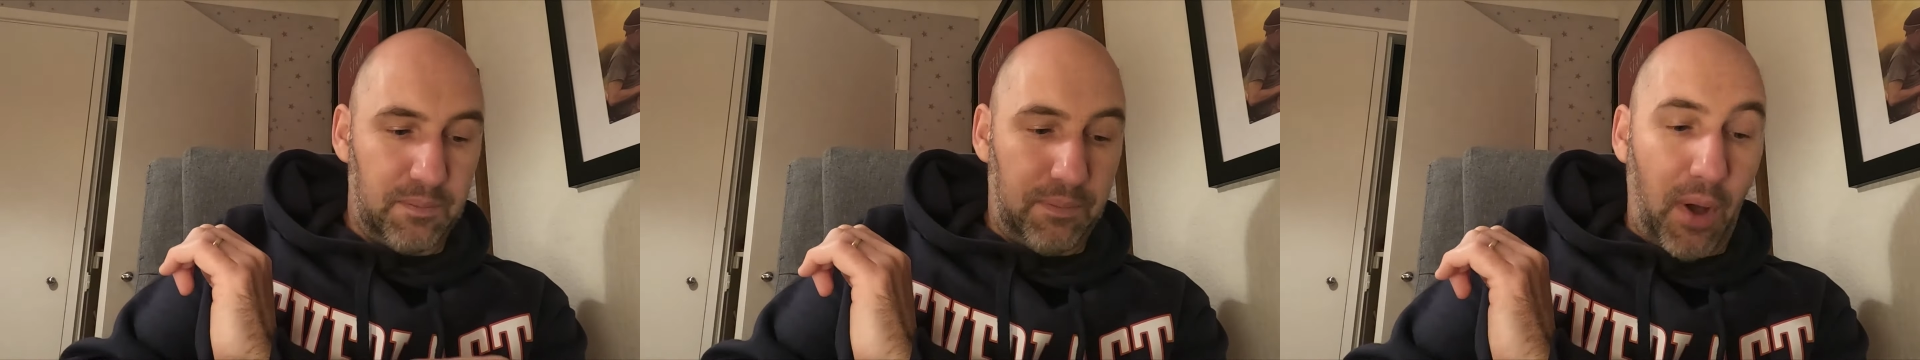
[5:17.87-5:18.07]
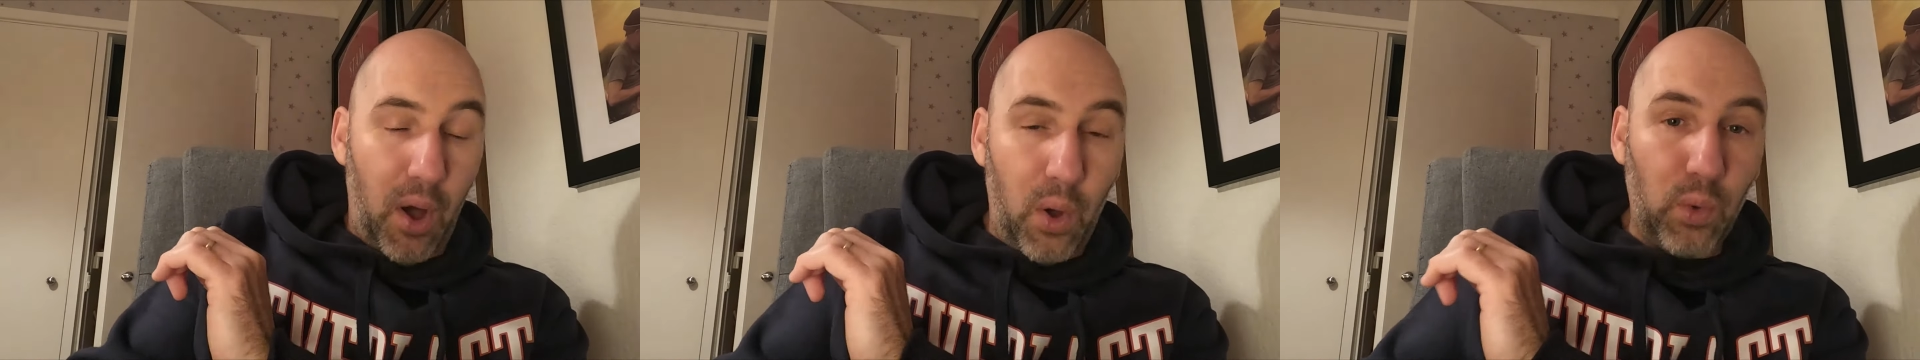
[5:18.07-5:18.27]

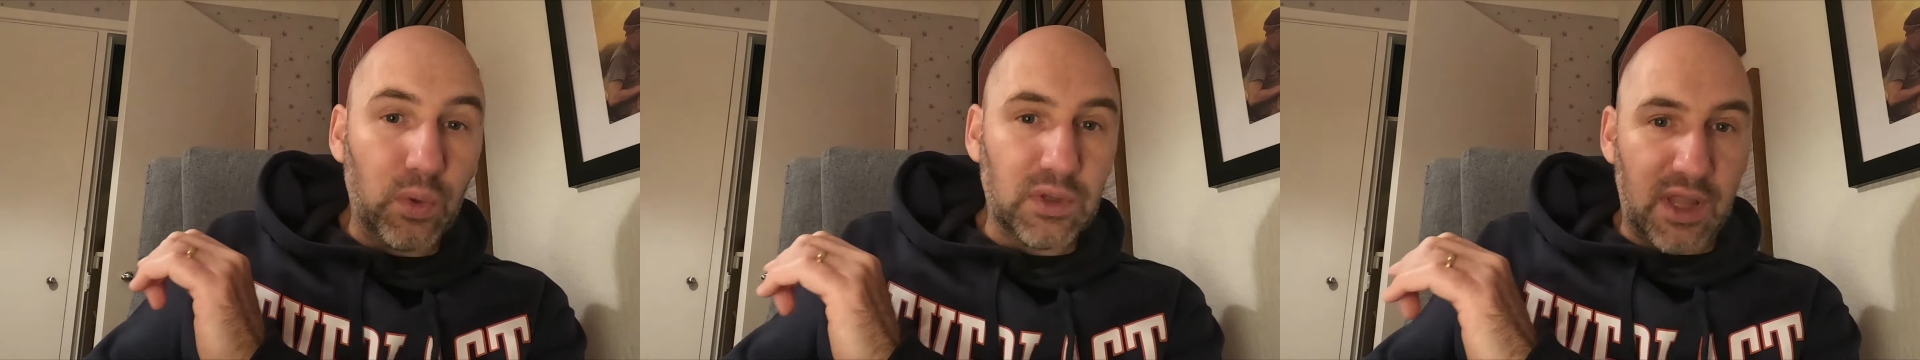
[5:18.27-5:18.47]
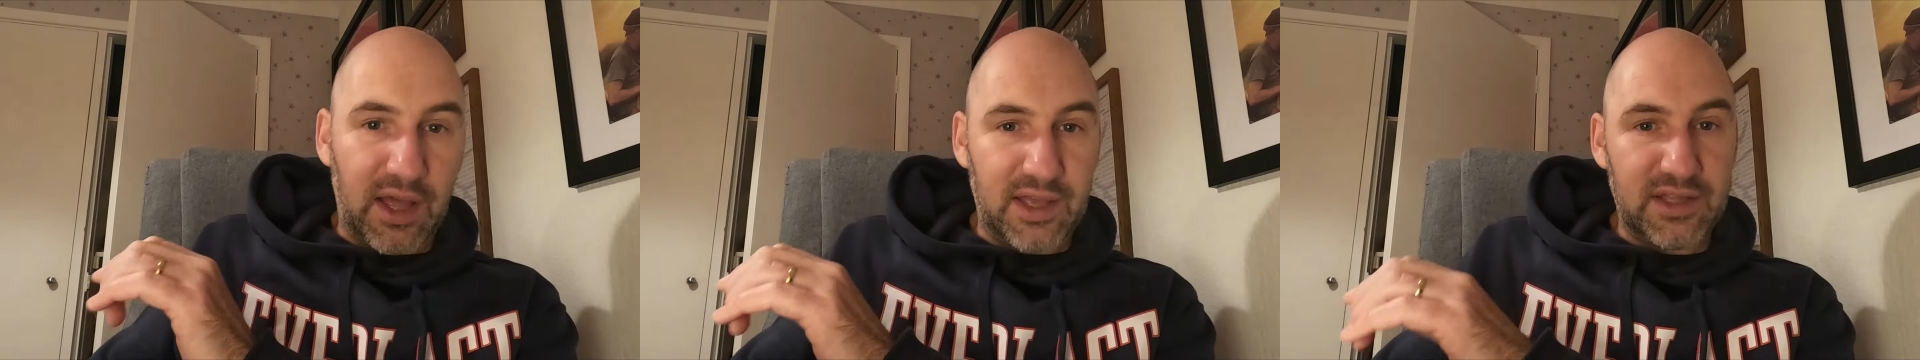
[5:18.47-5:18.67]

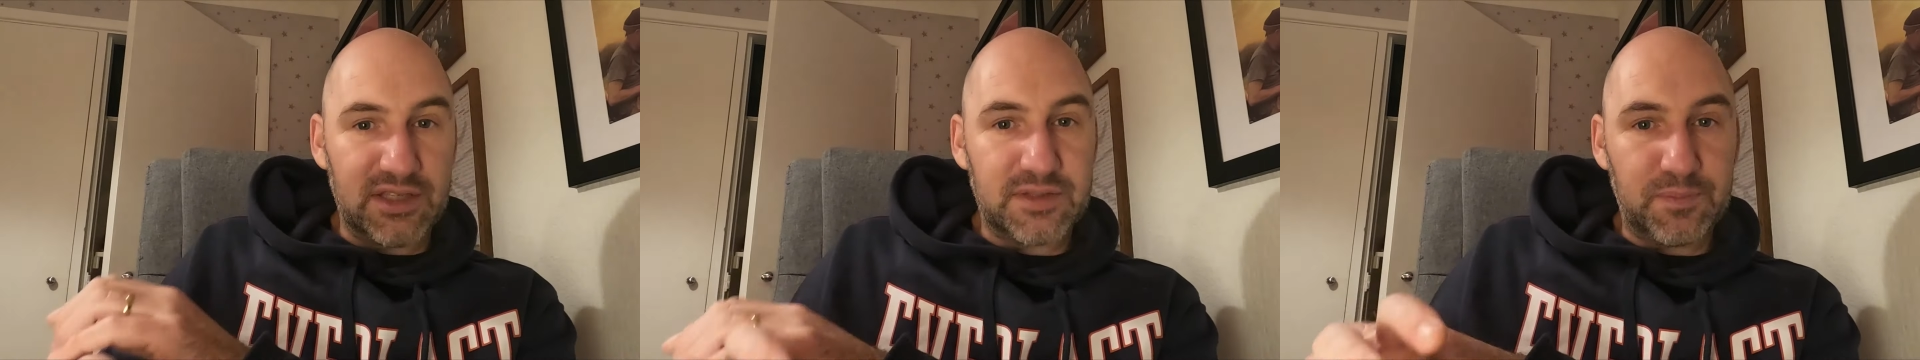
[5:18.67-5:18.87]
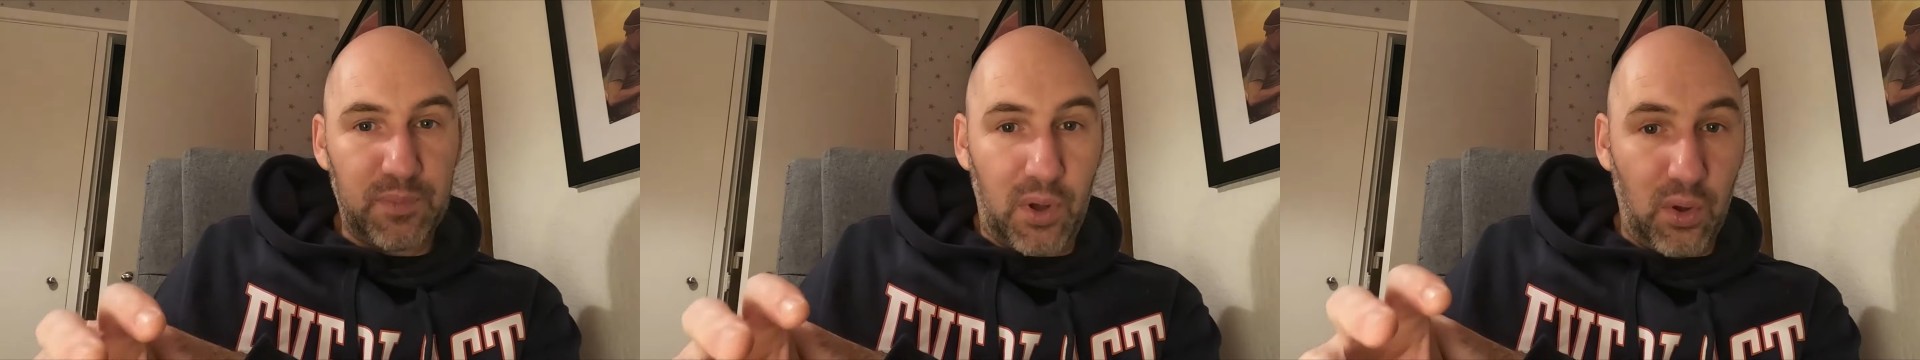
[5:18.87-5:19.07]
pole
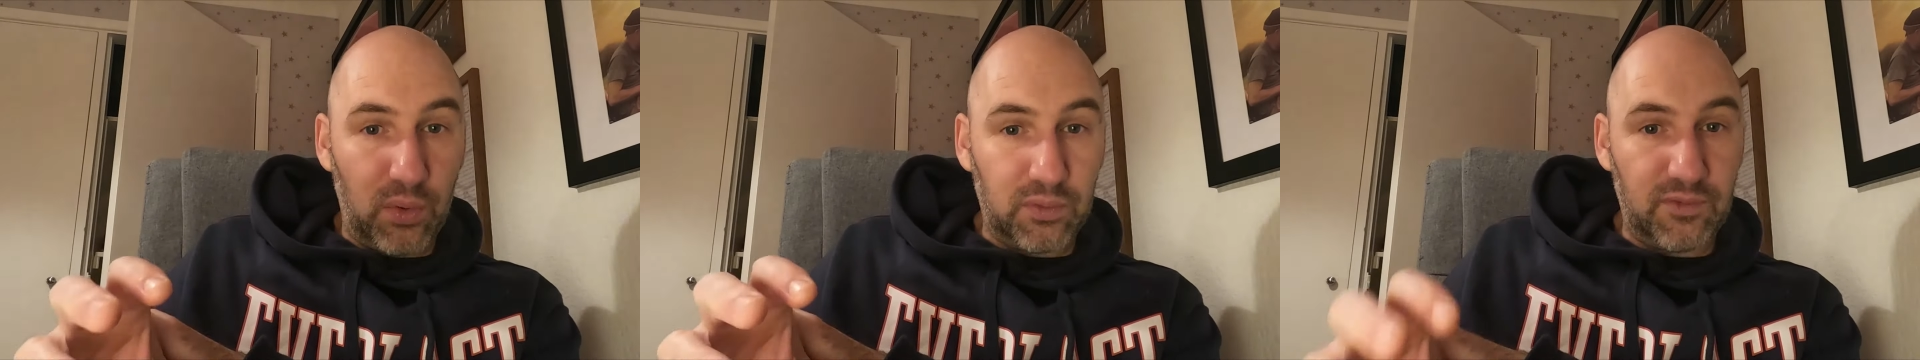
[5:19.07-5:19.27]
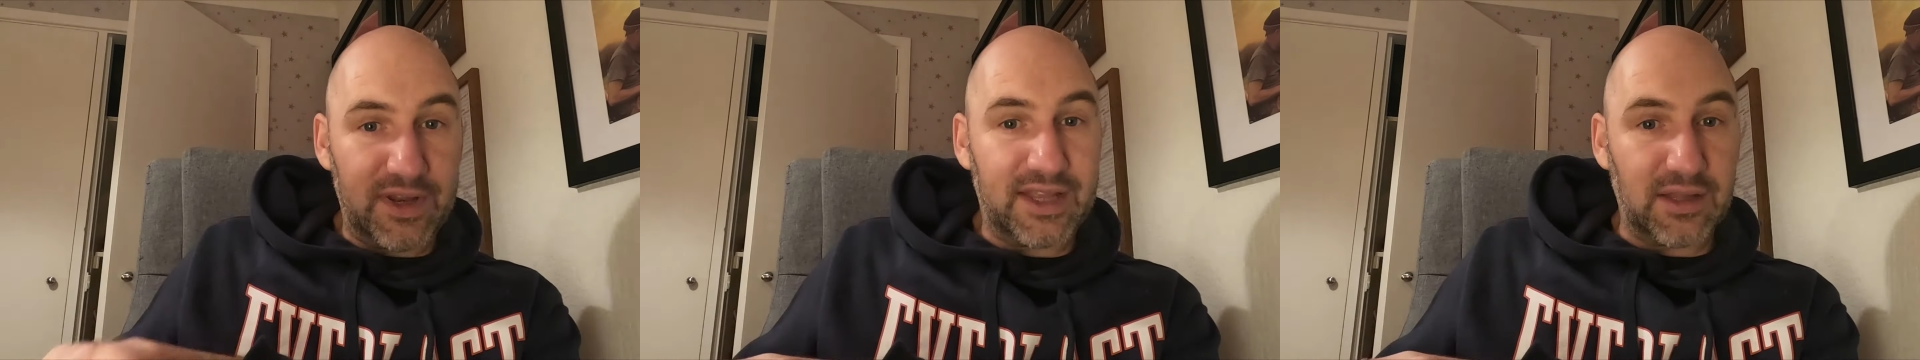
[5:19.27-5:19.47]
lines,
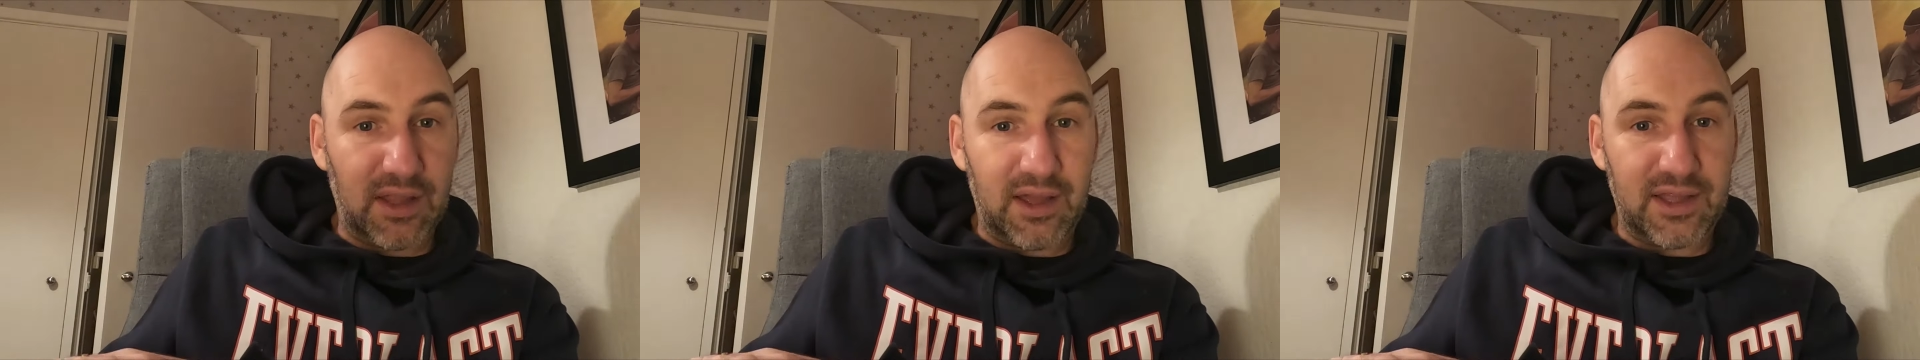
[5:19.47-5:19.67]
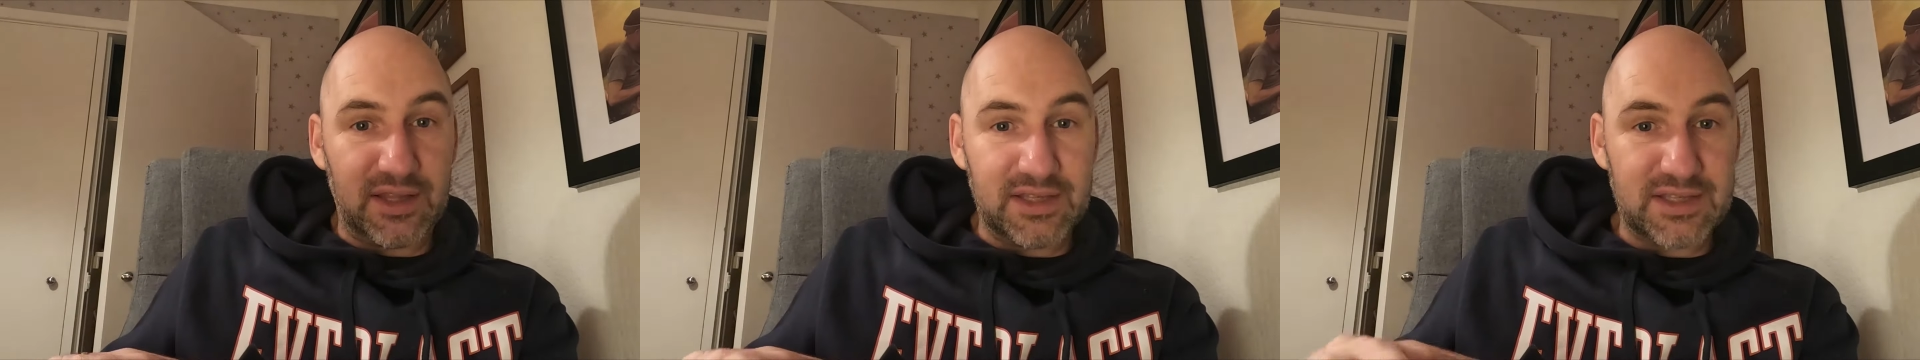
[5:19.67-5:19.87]
pole rig
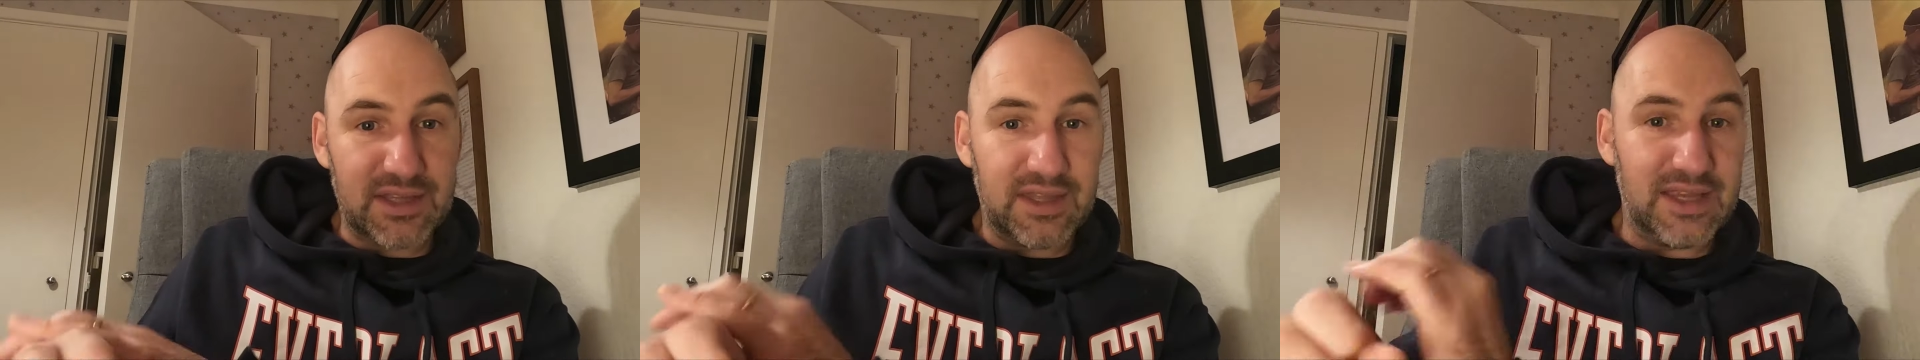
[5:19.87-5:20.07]
lines,